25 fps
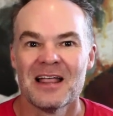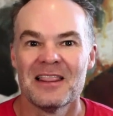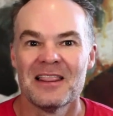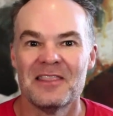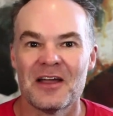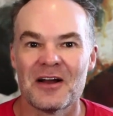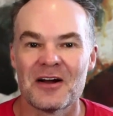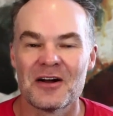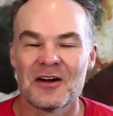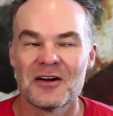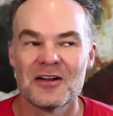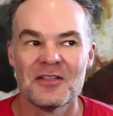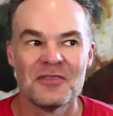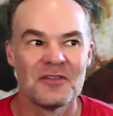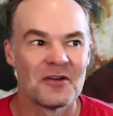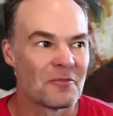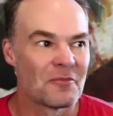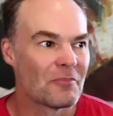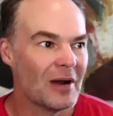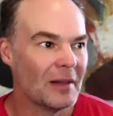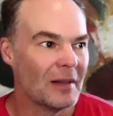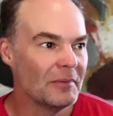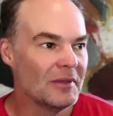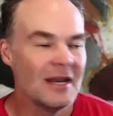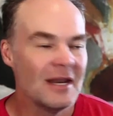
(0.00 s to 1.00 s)
They're
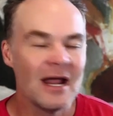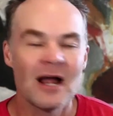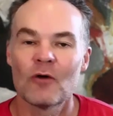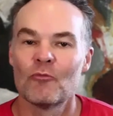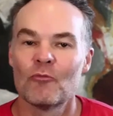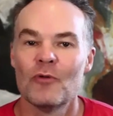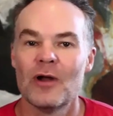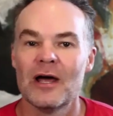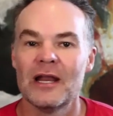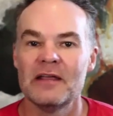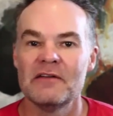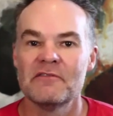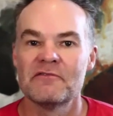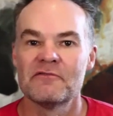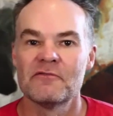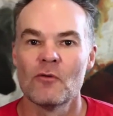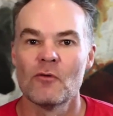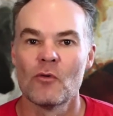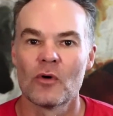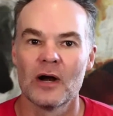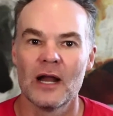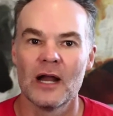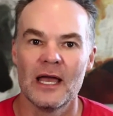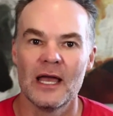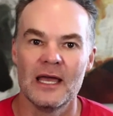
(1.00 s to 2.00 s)
probably not ready
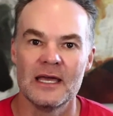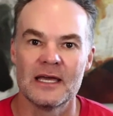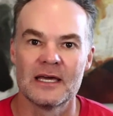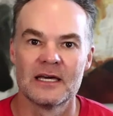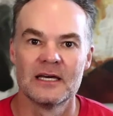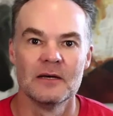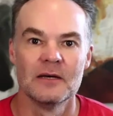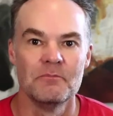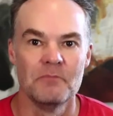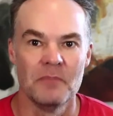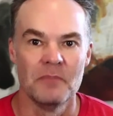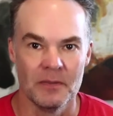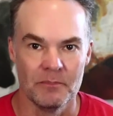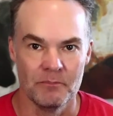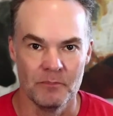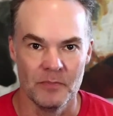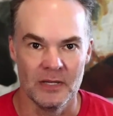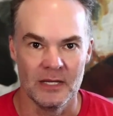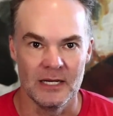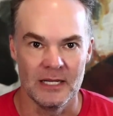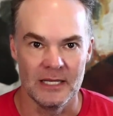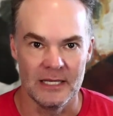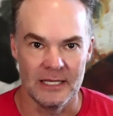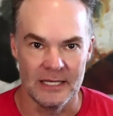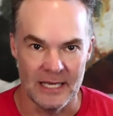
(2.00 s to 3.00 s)
for a
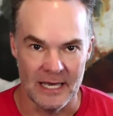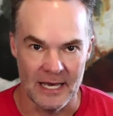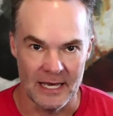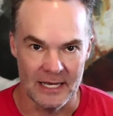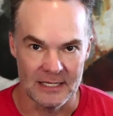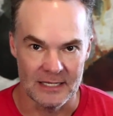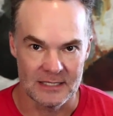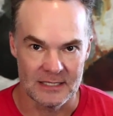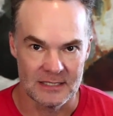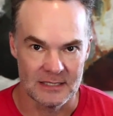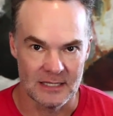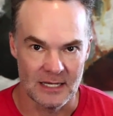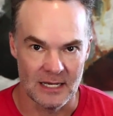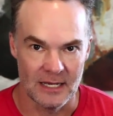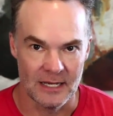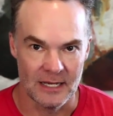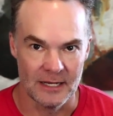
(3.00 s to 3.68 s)
commitment yet.